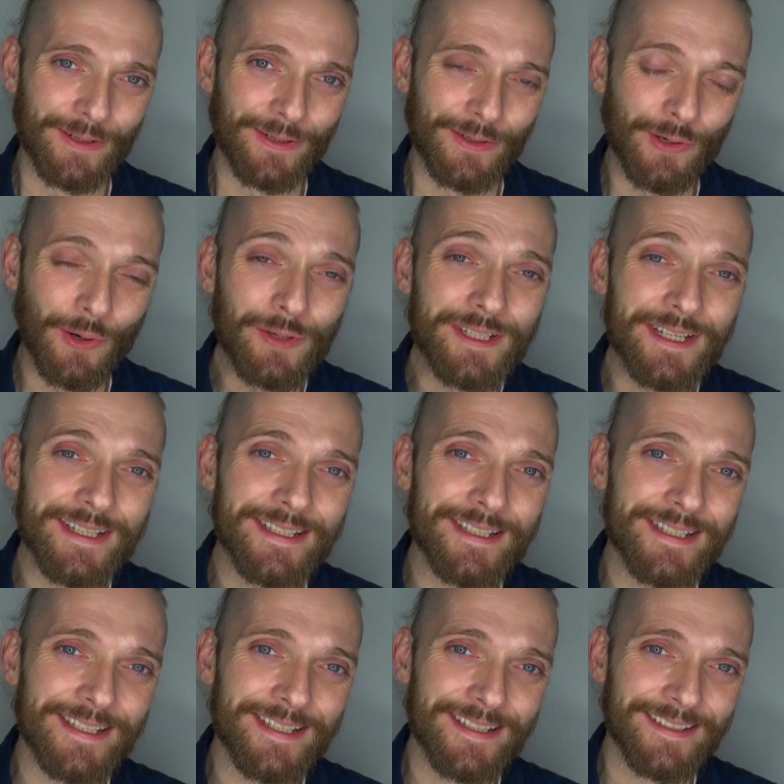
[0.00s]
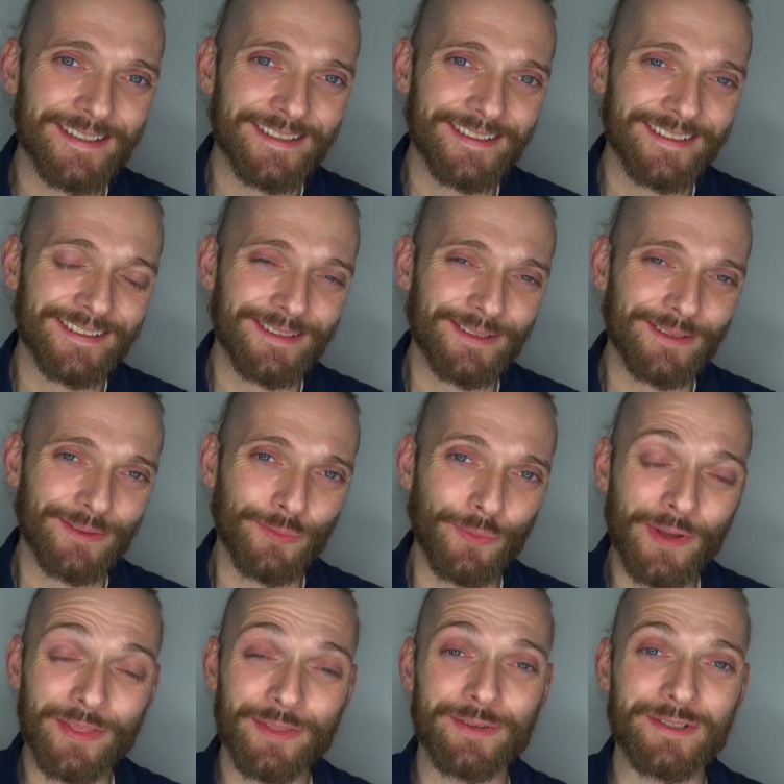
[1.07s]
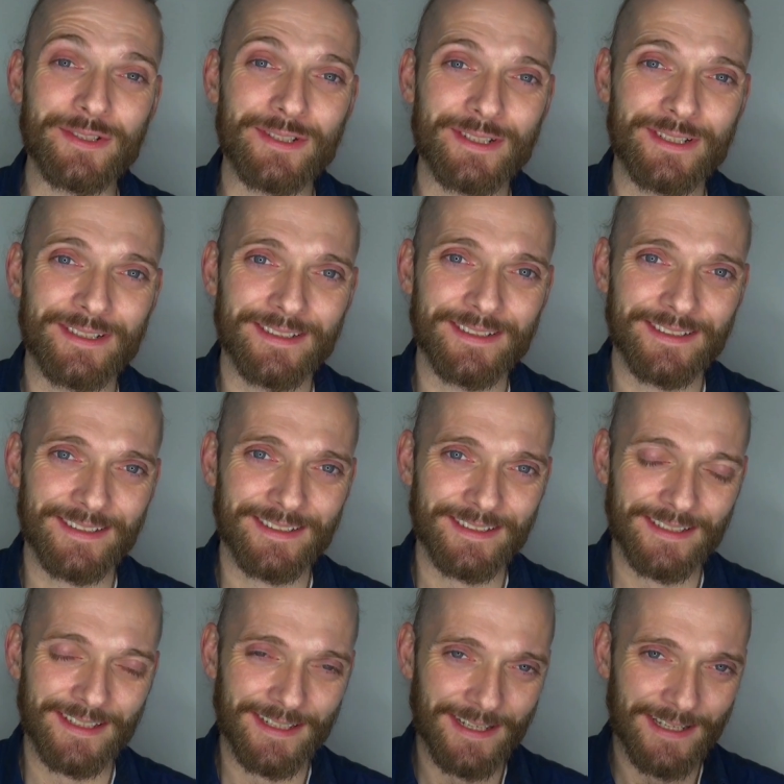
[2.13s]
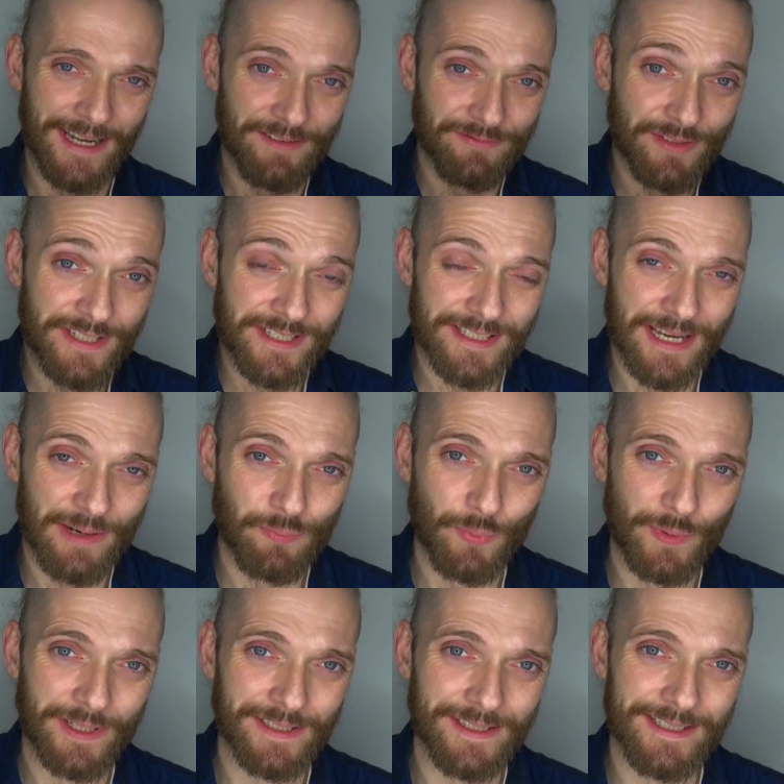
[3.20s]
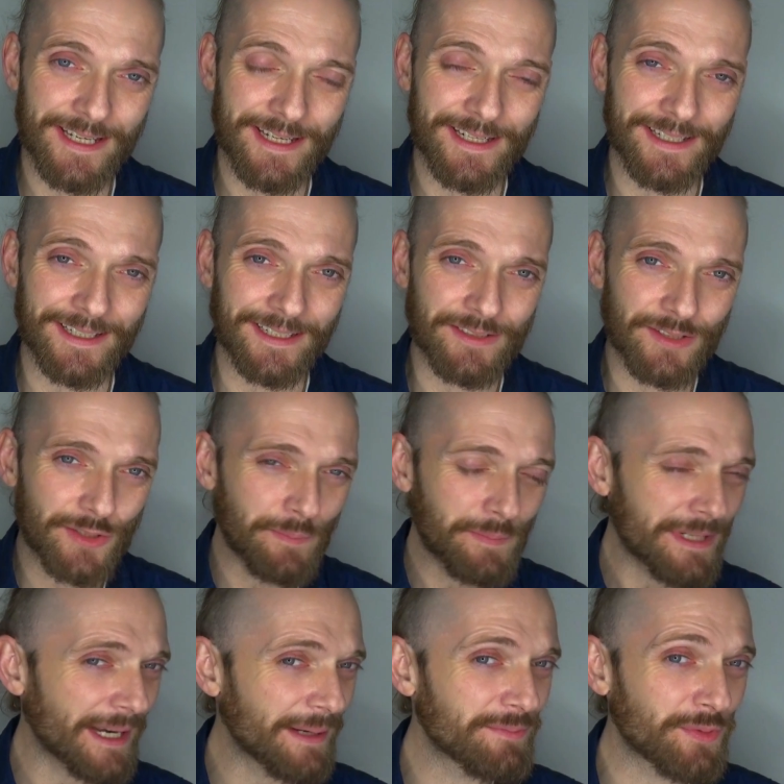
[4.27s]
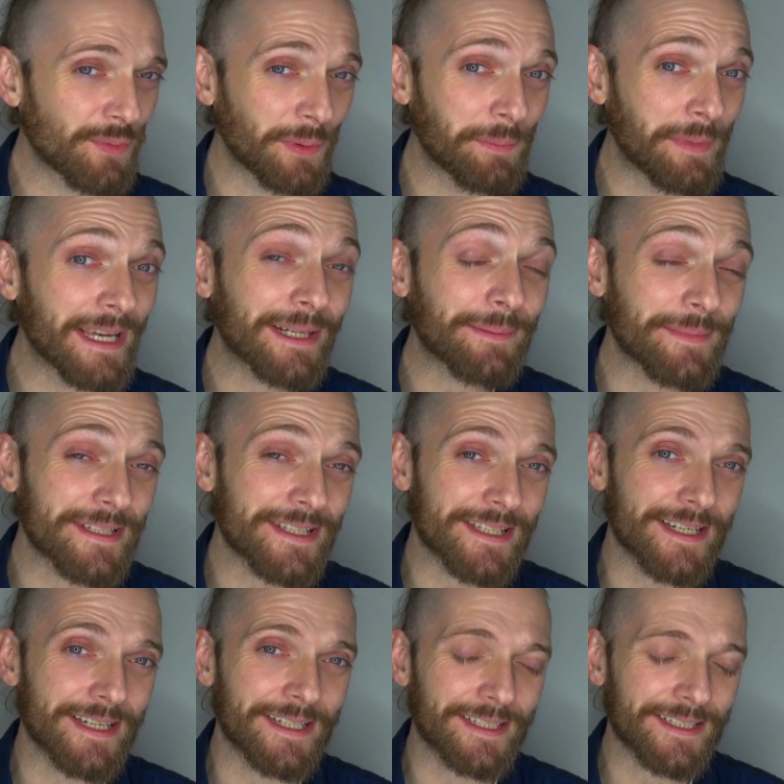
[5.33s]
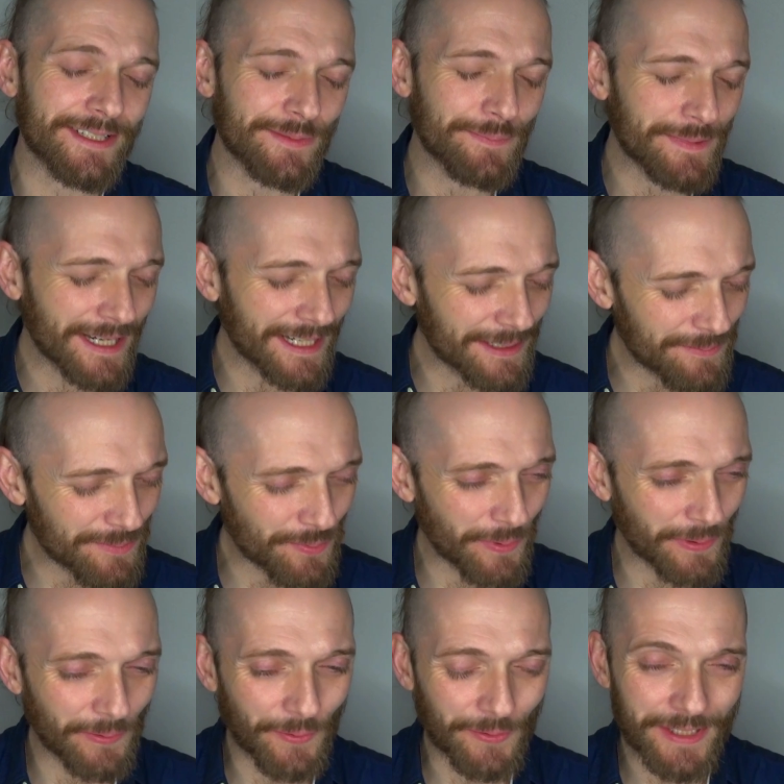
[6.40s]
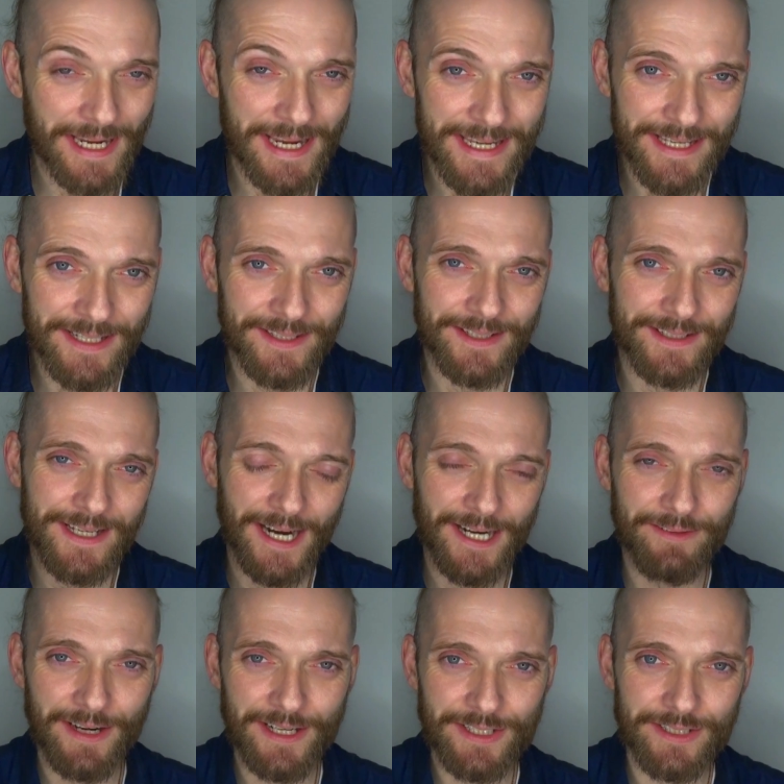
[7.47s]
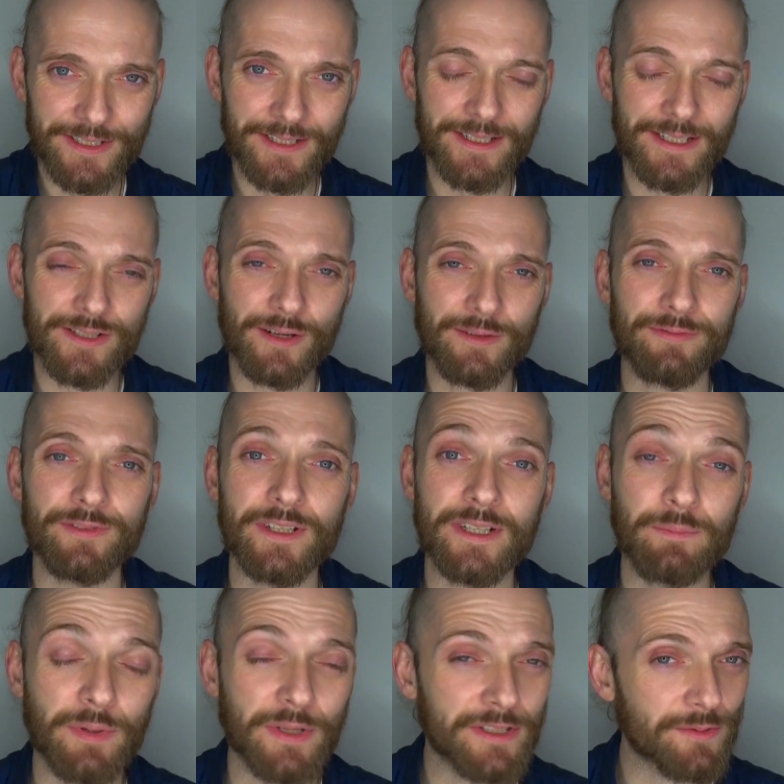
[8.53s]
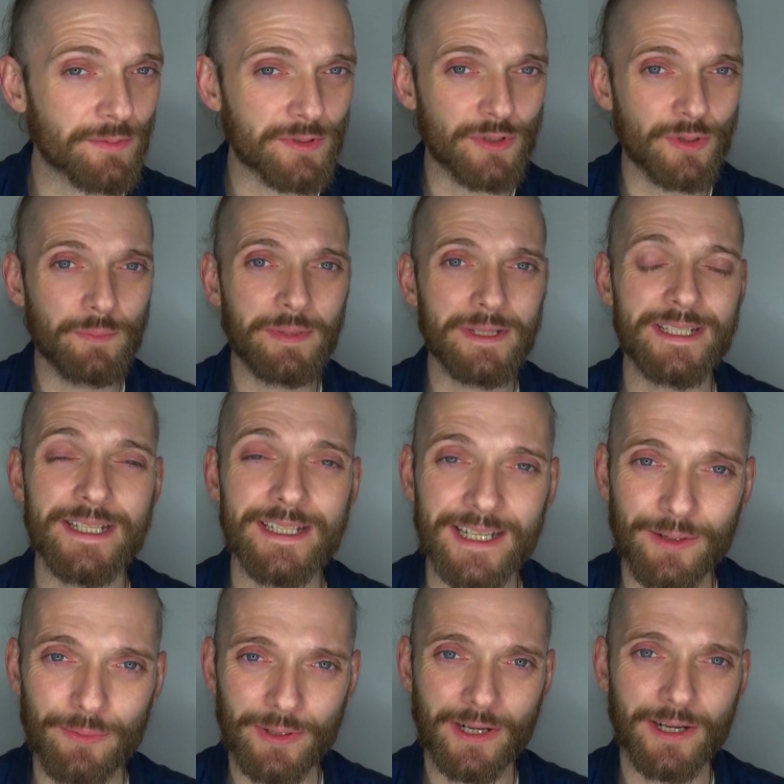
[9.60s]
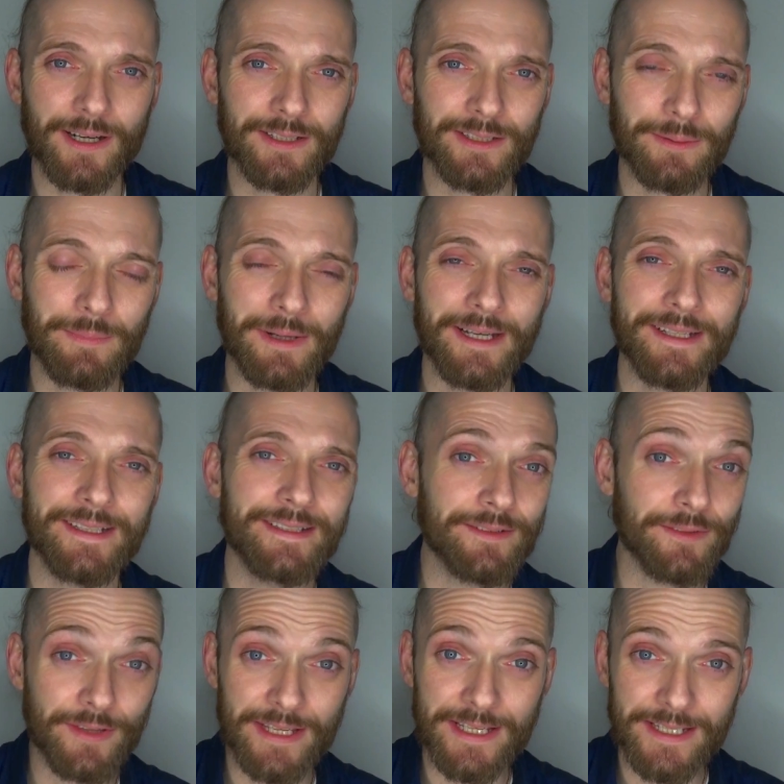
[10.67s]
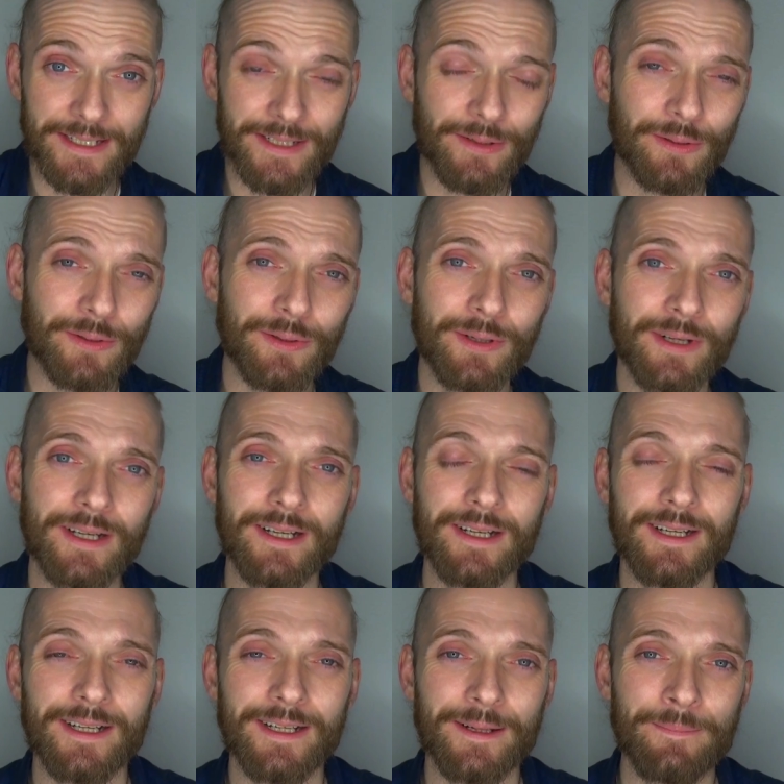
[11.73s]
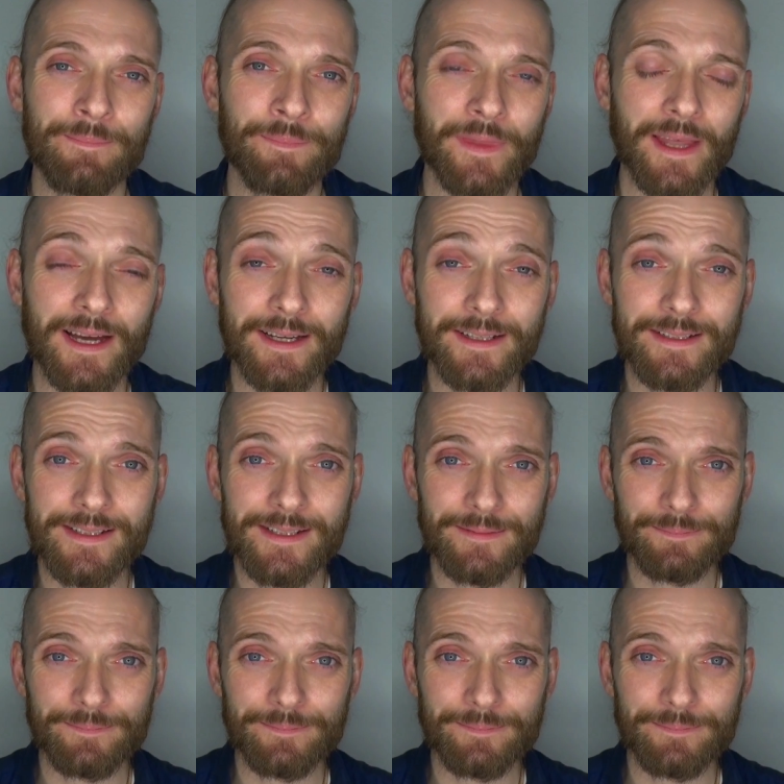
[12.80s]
God is with us at every step we can take, and sometimes we'll make mistakes, sometimes we'll not hear the direction that He's offering because we're too busy in our carnal mind or the ego, and